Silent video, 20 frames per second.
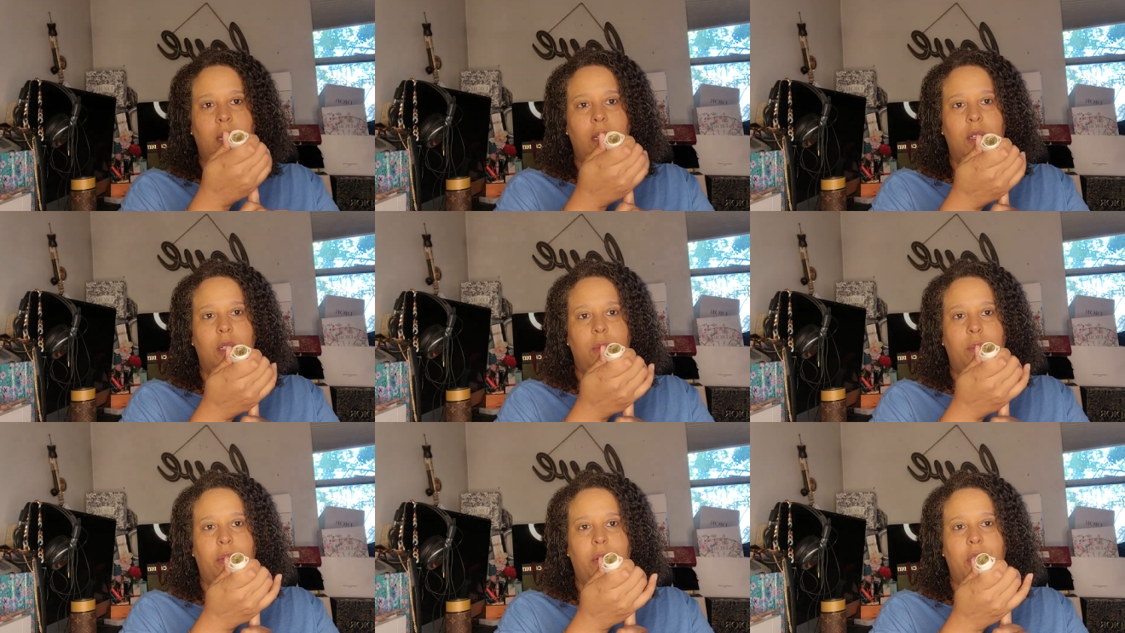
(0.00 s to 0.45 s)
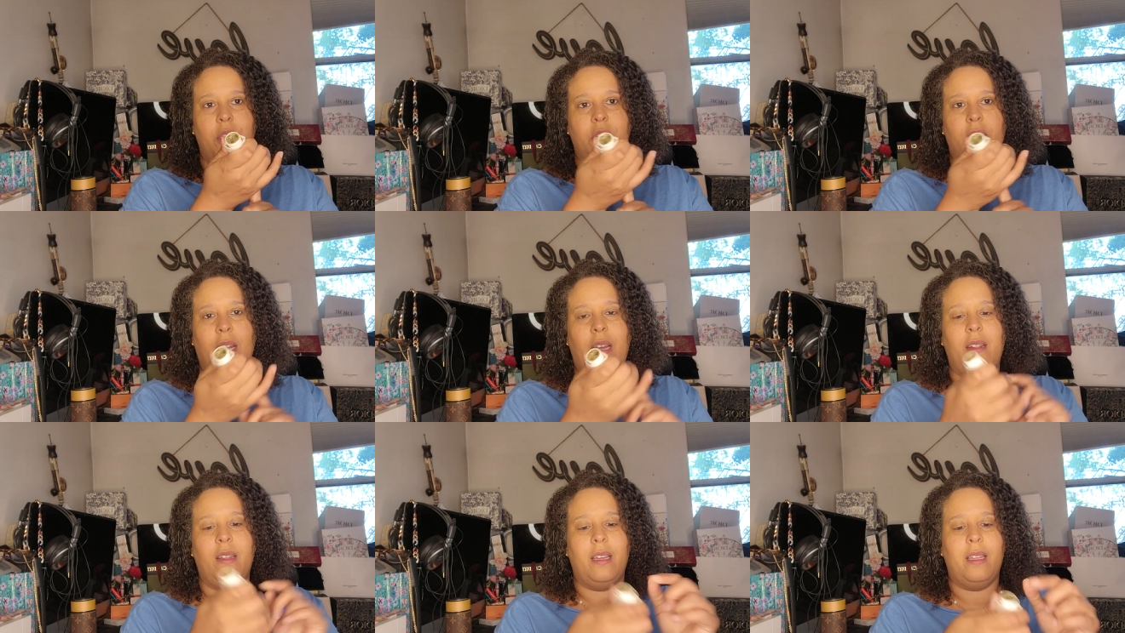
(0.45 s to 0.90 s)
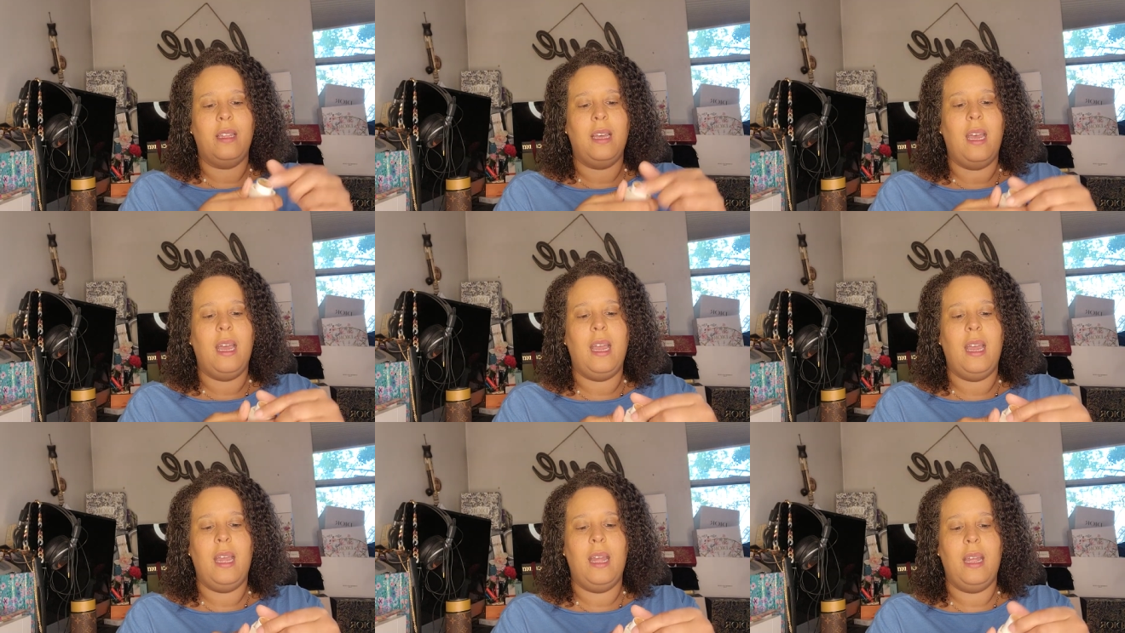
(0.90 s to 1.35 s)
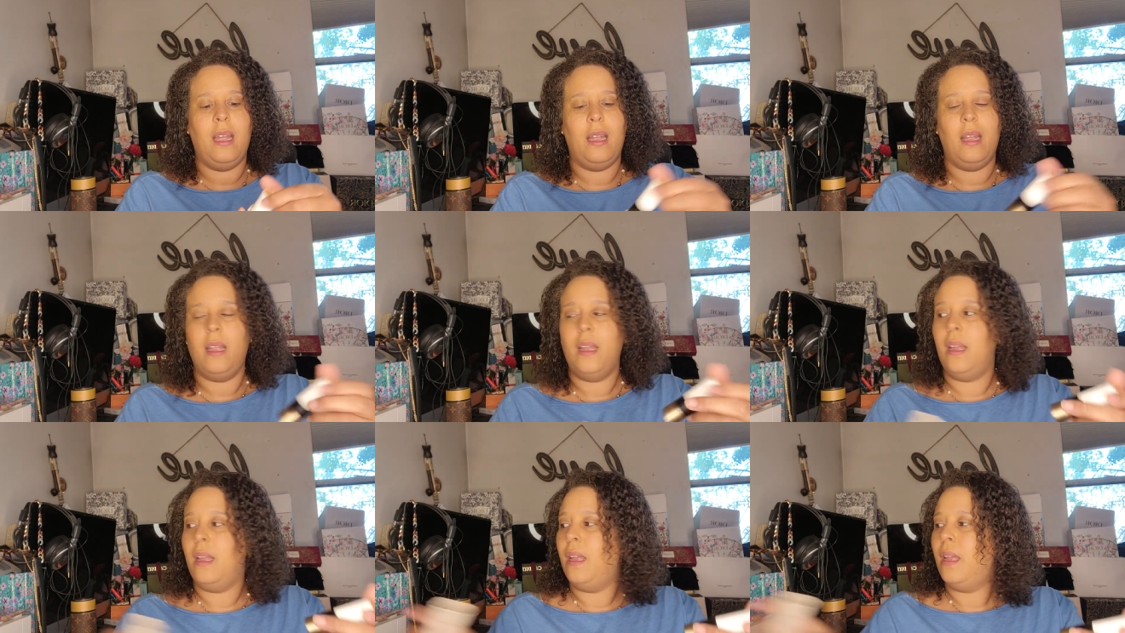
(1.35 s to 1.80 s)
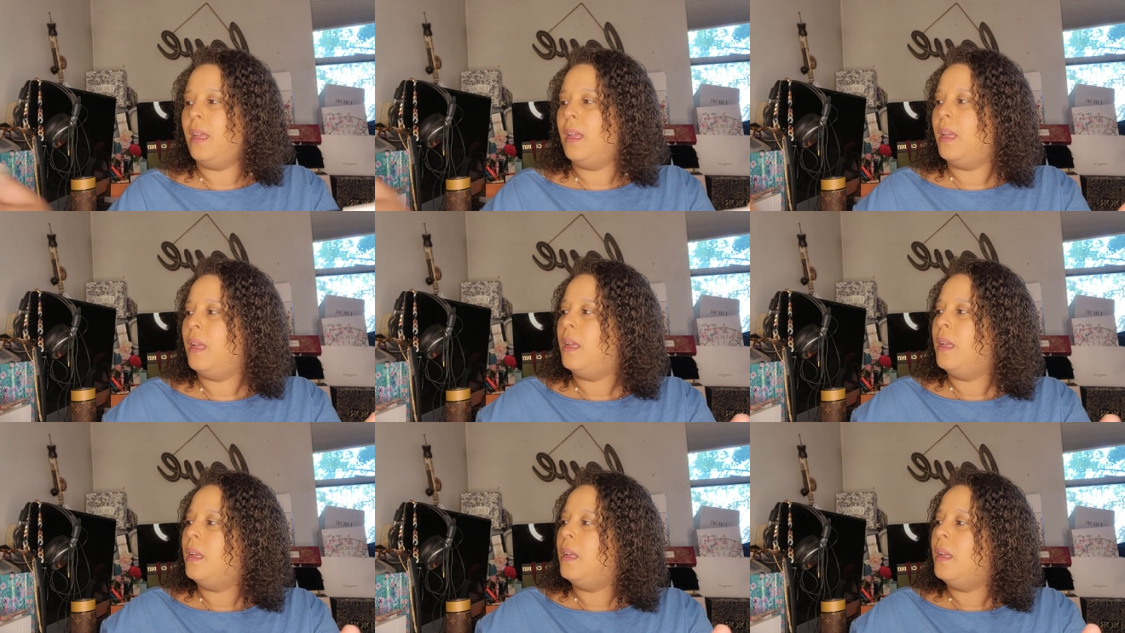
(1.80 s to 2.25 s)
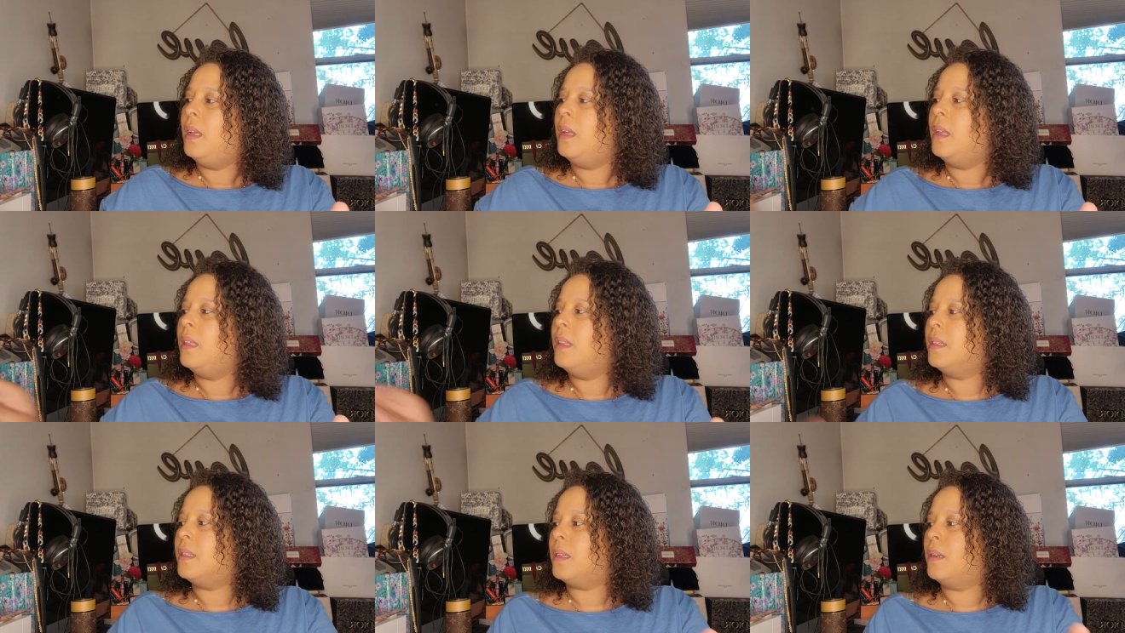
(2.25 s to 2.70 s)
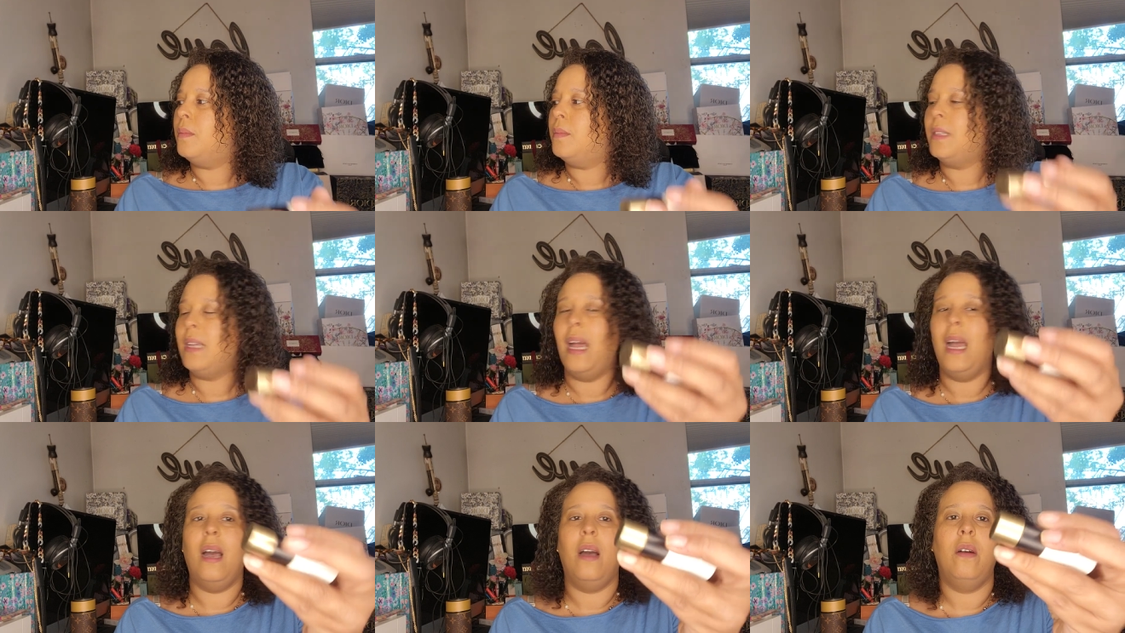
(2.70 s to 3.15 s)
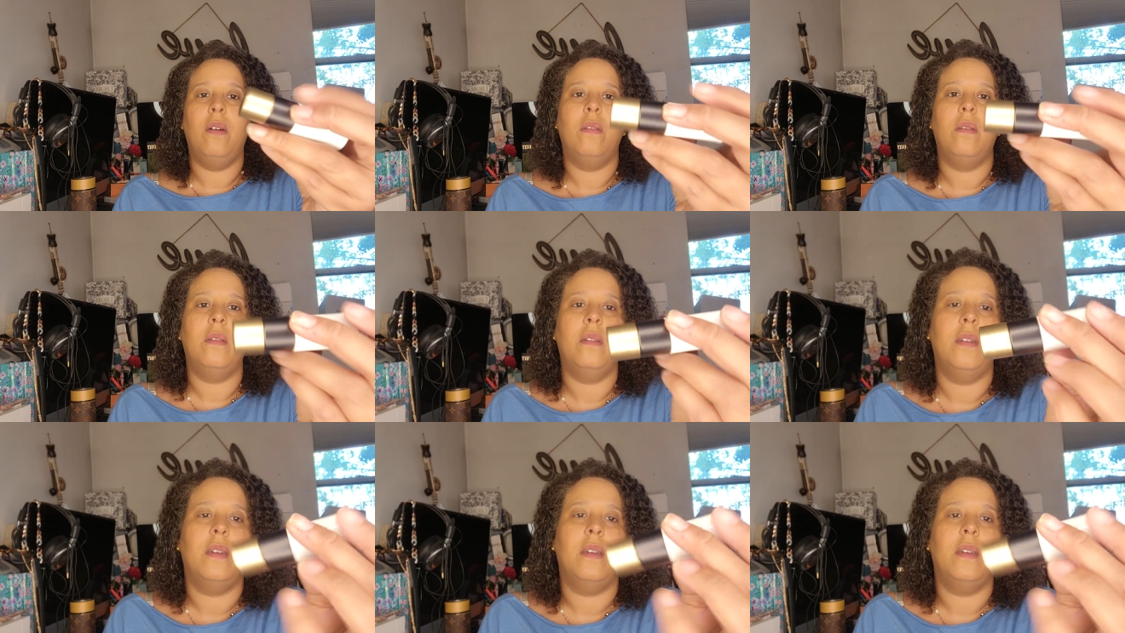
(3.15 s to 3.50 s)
Just push it out like that. This comes out